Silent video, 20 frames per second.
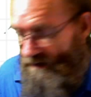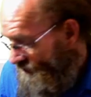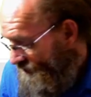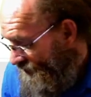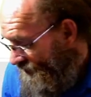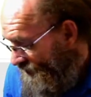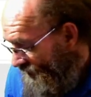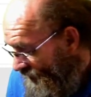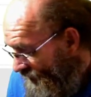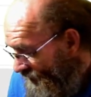
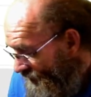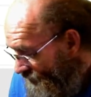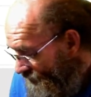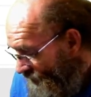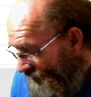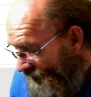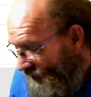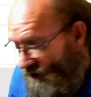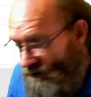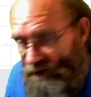So again, if
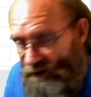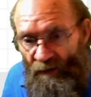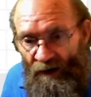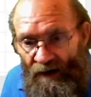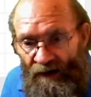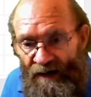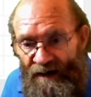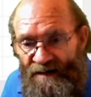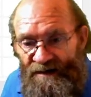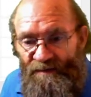I go to
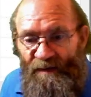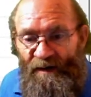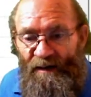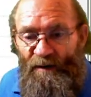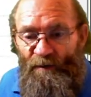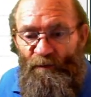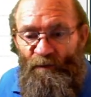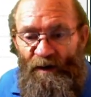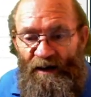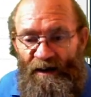my
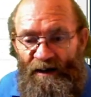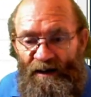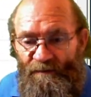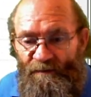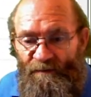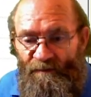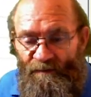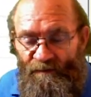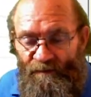XML file,